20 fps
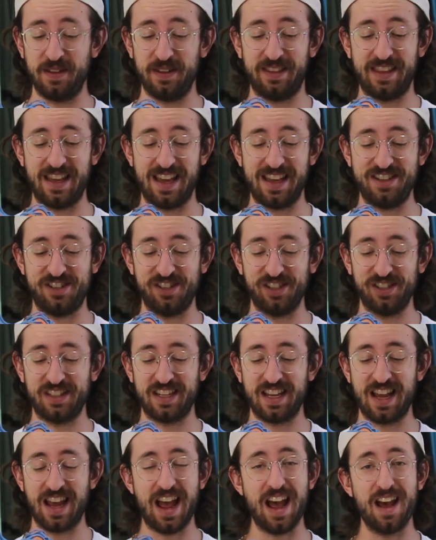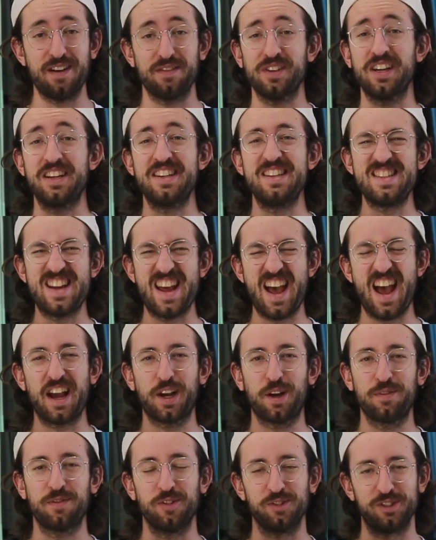They just have a
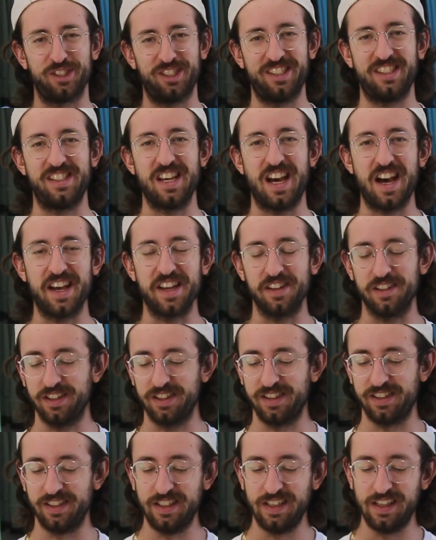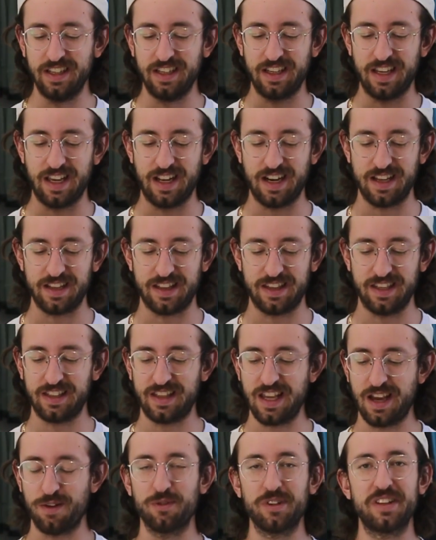knack for style. And I think
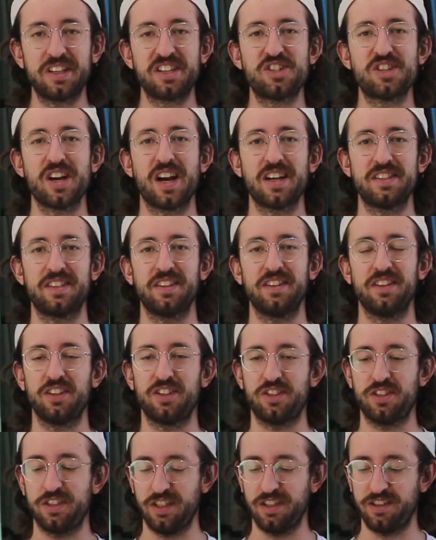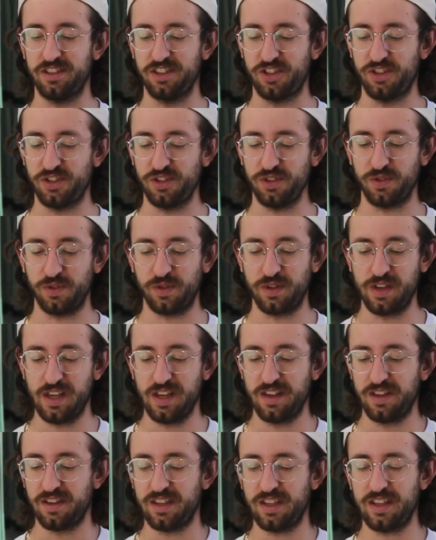that really shines on this shoe.
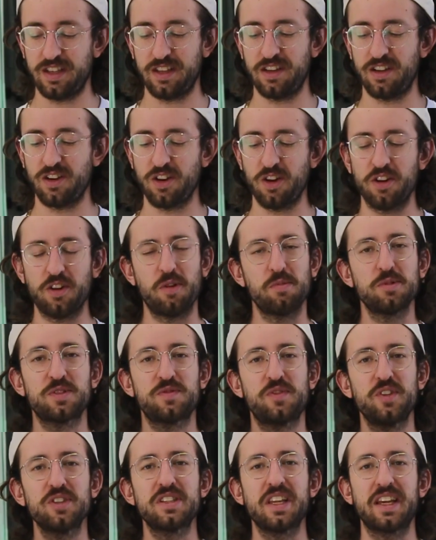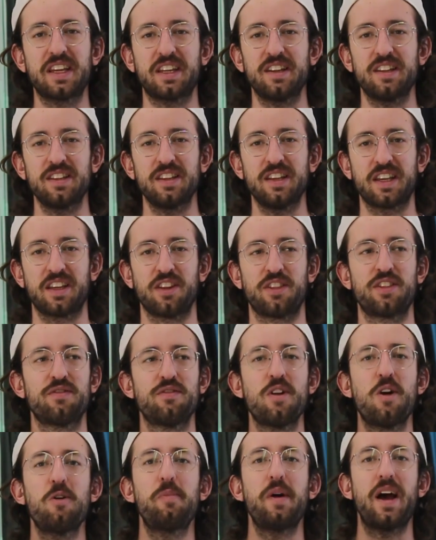It almost feels like a
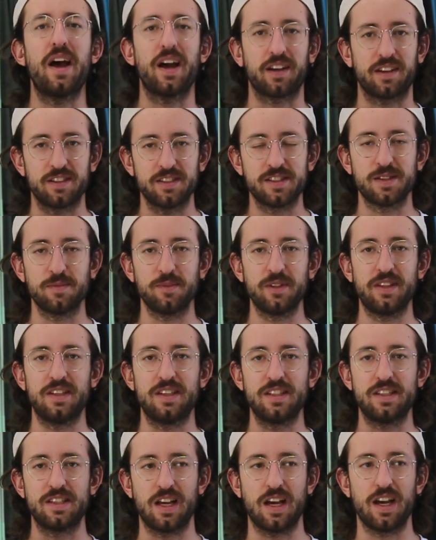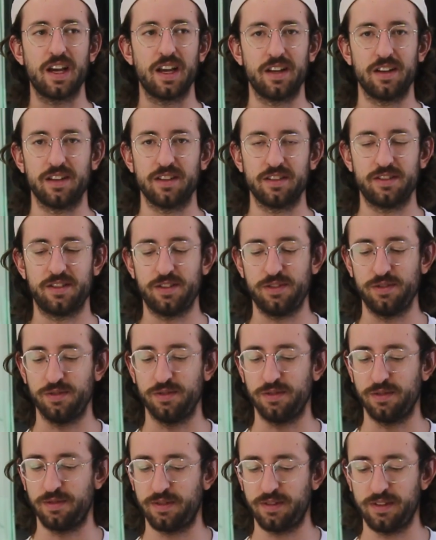throwback, some of the design
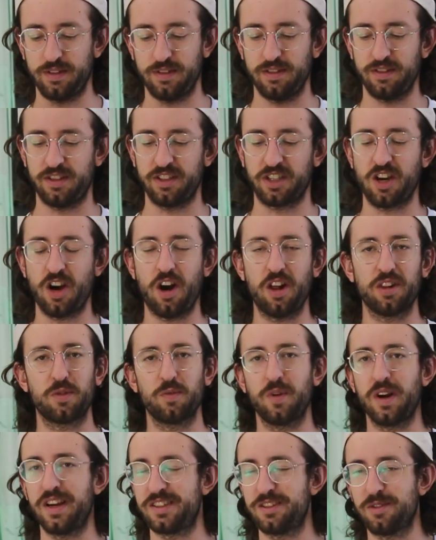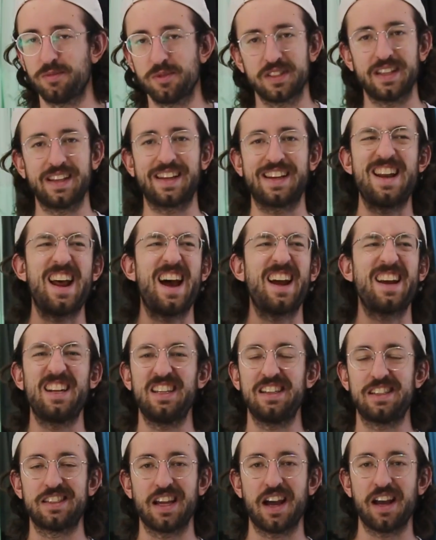to the colorways, almost like
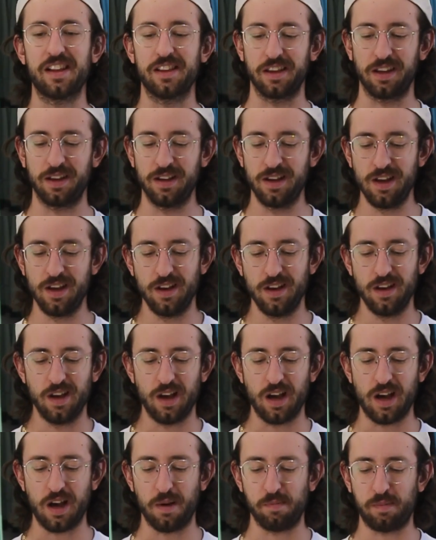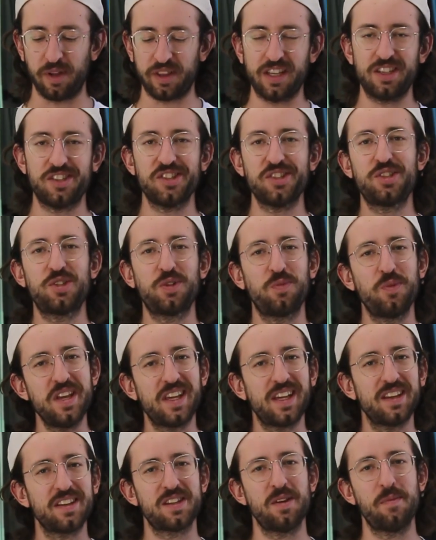90s styling. But they just
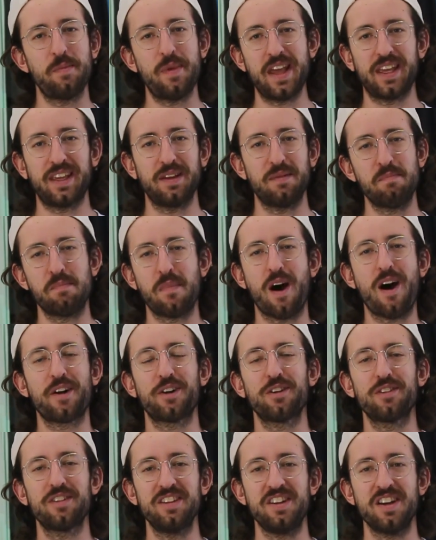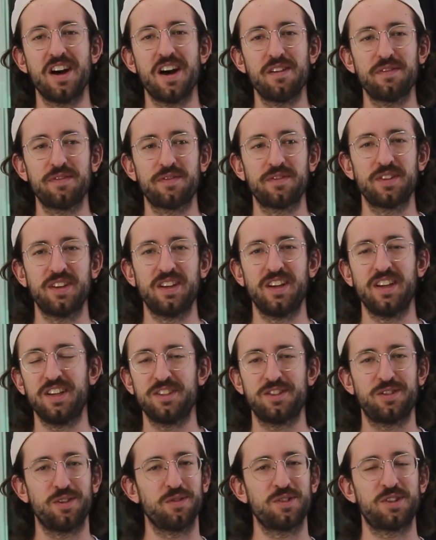tweak it to make it modern enough
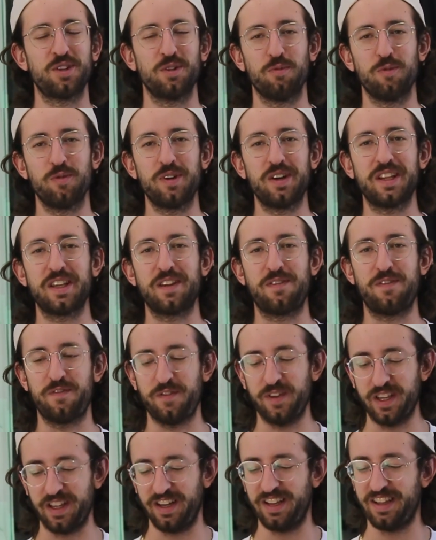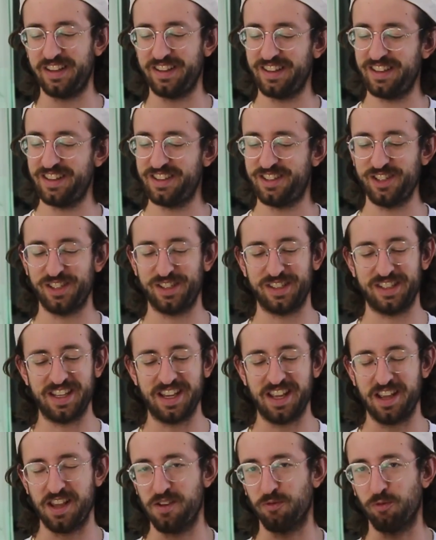to really fit just
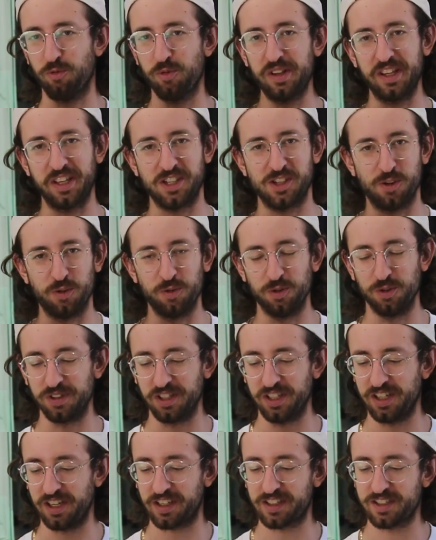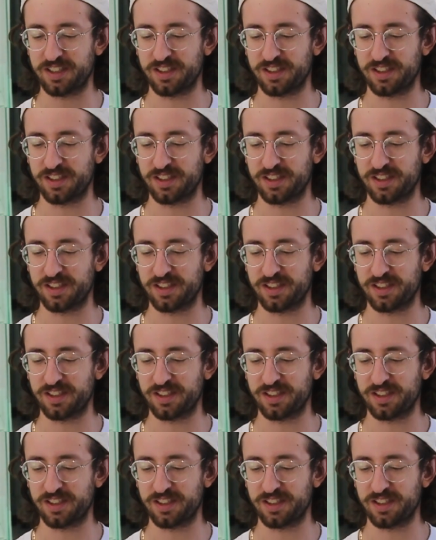a really cool look.